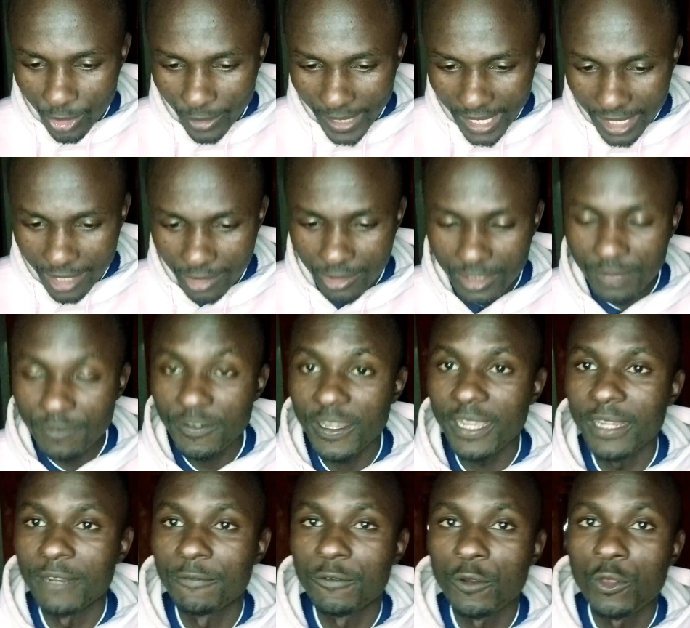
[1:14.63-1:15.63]
you get
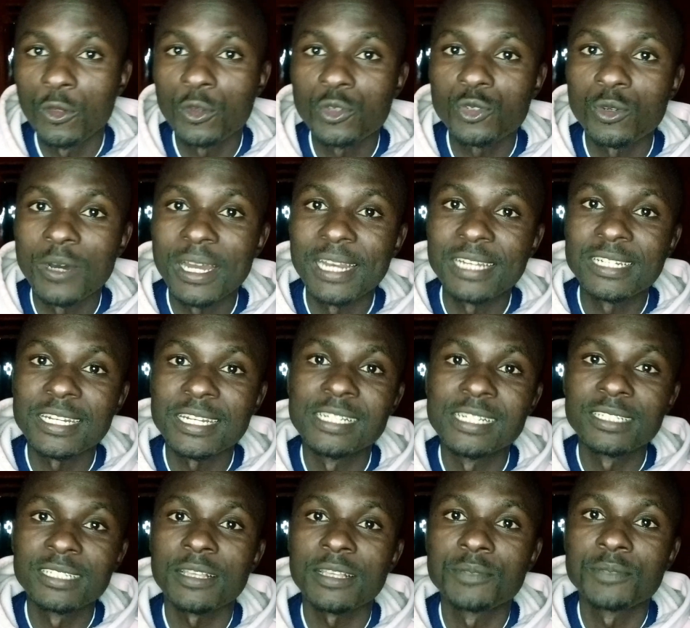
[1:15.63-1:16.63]
notified. For those who are
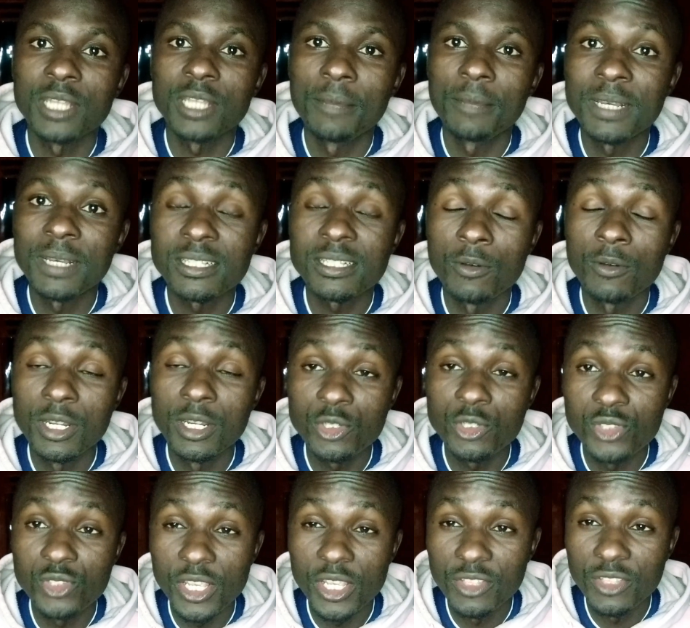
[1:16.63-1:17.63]
returning subscribers, I
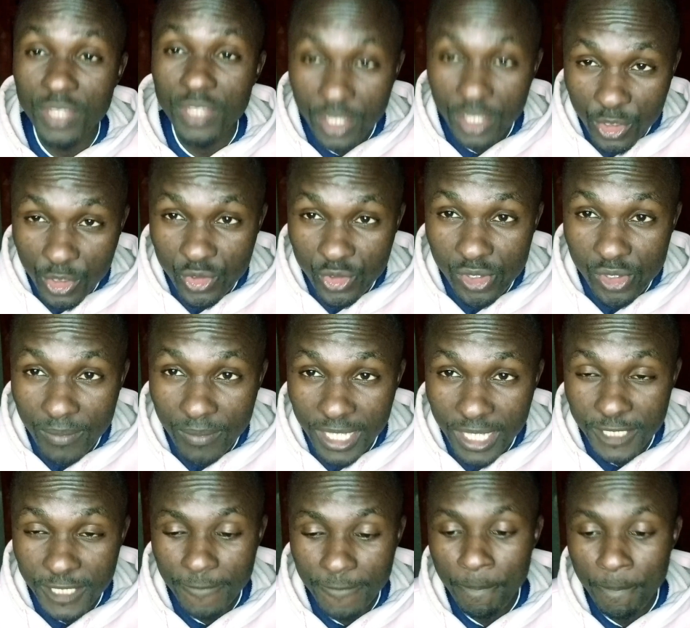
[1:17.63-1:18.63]
want to say thank you so
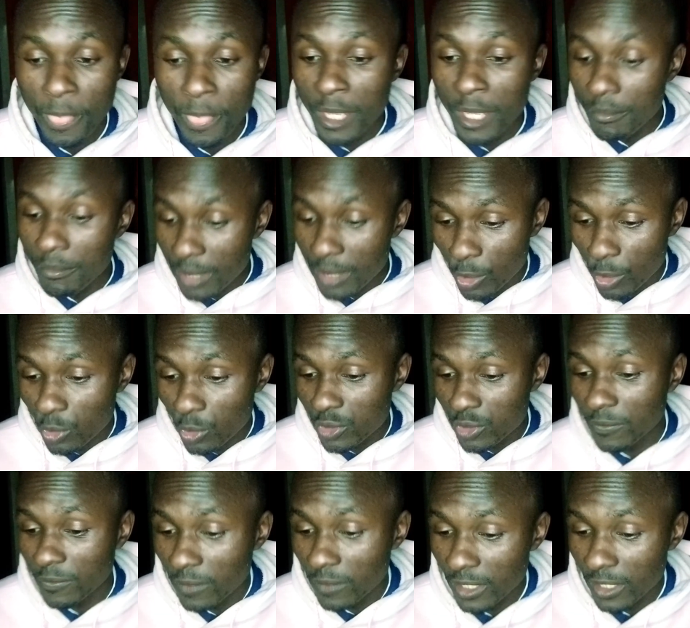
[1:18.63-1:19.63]
much
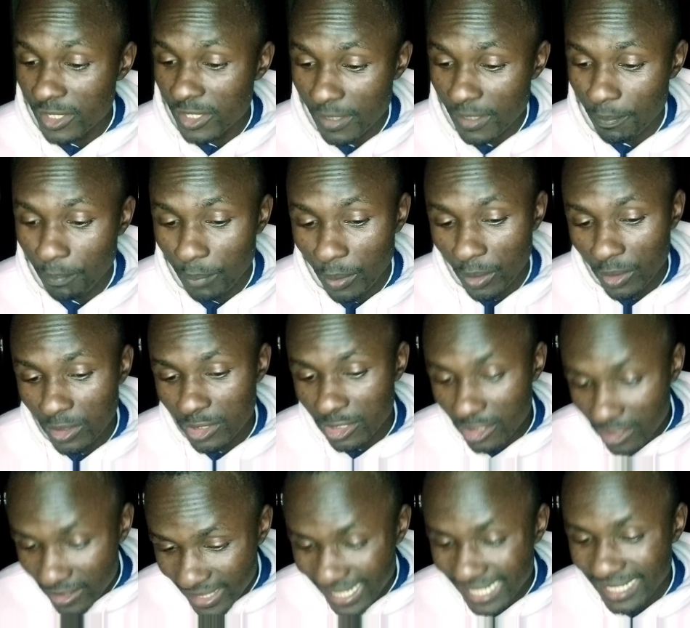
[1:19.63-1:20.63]
because of great
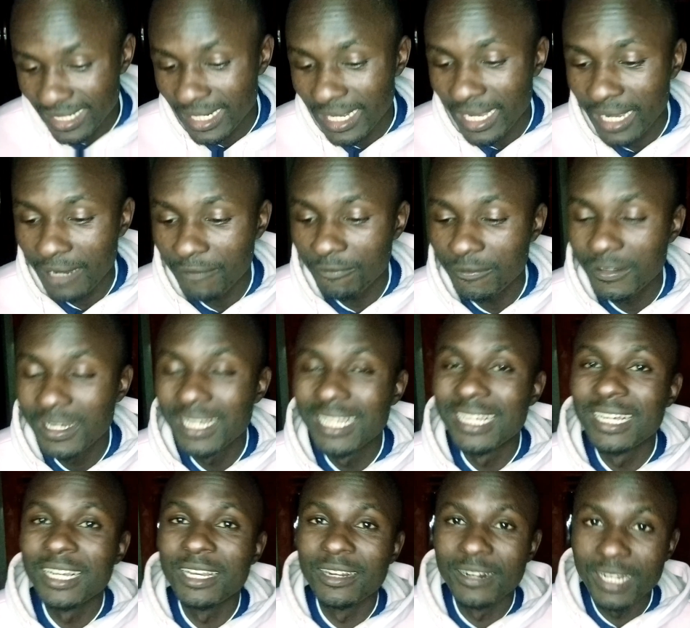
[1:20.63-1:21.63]
support, great love,
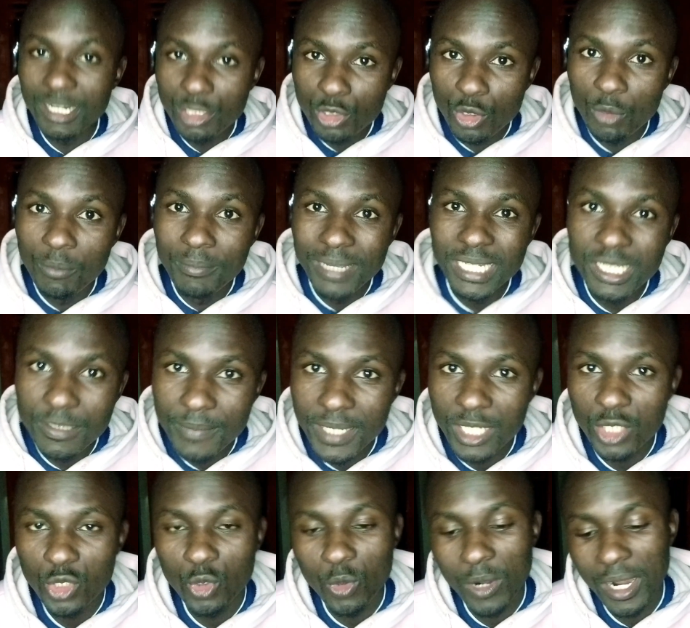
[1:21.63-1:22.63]
great
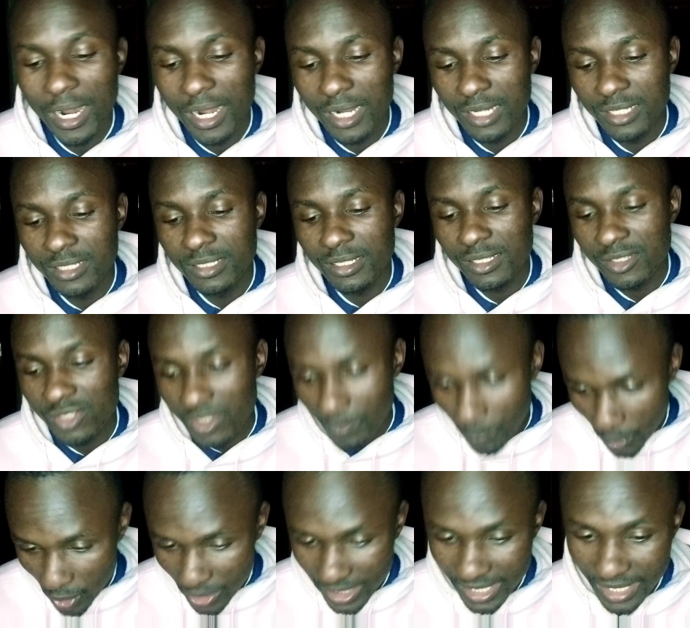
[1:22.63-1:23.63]
commitment towards
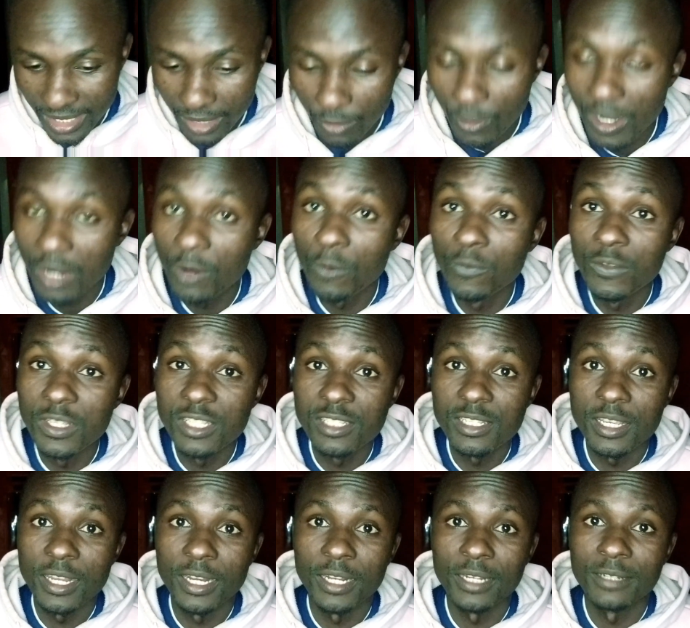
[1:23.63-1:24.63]
supporting the work of
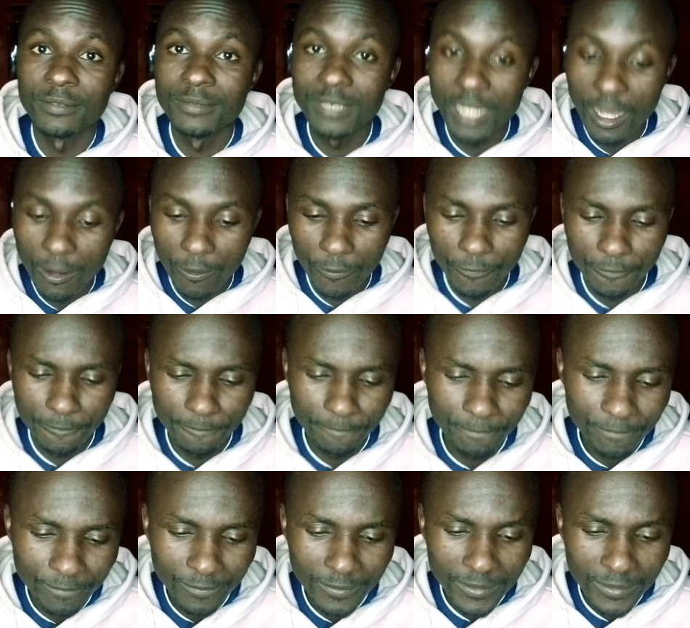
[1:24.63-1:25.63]
this channel. Now,